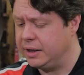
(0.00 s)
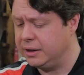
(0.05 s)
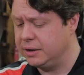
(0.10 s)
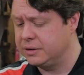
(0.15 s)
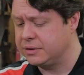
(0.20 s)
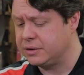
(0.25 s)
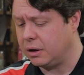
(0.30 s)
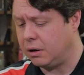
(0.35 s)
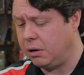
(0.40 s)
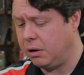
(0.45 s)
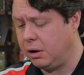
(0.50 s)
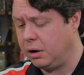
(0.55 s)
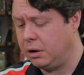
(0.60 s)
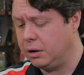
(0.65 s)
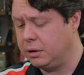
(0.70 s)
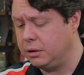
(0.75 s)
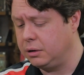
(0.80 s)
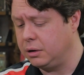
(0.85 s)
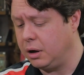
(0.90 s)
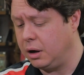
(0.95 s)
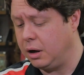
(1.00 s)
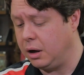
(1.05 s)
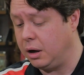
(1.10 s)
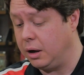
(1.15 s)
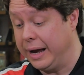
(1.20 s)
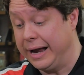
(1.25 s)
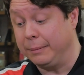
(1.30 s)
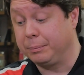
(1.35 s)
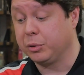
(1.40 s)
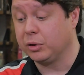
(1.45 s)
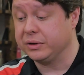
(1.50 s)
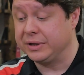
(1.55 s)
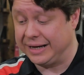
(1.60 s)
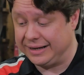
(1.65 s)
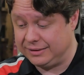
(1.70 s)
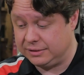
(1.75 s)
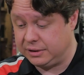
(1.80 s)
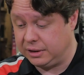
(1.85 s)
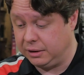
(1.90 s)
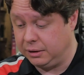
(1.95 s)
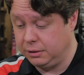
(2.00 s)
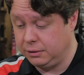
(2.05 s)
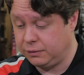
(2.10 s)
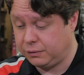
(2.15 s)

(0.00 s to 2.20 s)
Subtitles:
is on April 19th.